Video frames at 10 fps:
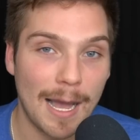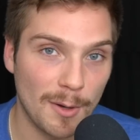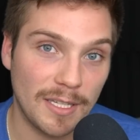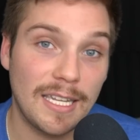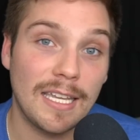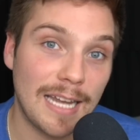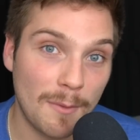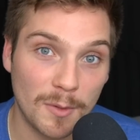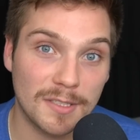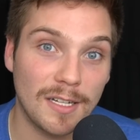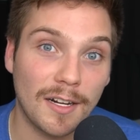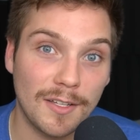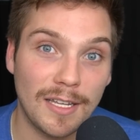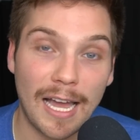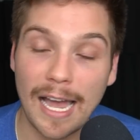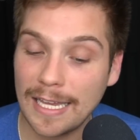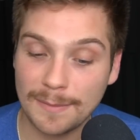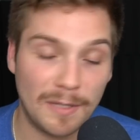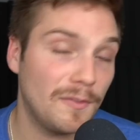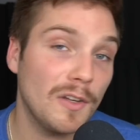I'm only kidding. I won't stalk you guys,
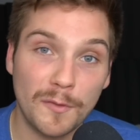but feel